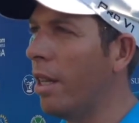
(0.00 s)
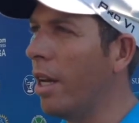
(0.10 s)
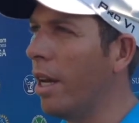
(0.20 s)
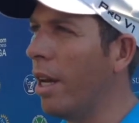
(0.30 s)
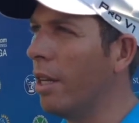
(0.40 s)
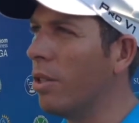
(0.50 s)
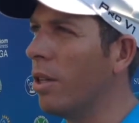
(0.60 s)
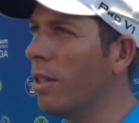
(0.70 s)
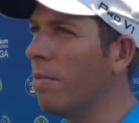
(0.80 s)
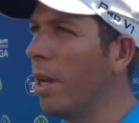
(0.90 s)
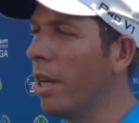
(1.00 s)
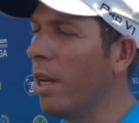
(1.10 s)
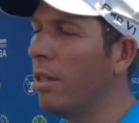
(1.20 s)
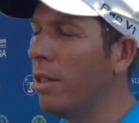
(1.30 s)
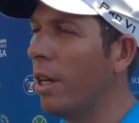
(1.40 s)
that I had a chance of
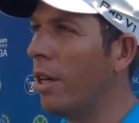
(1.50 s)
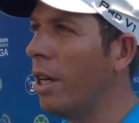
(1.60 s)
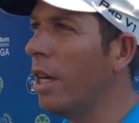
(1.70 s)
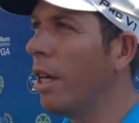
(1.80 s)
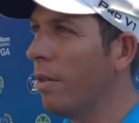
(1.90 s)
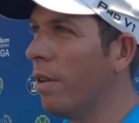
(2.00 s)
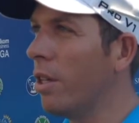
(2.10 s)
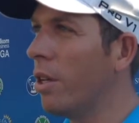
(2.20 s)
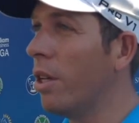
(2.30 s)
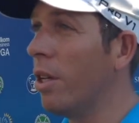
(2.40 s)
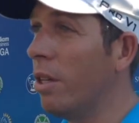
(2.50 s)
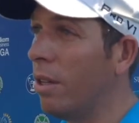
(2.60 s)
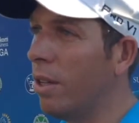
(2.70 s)
making, so felt good.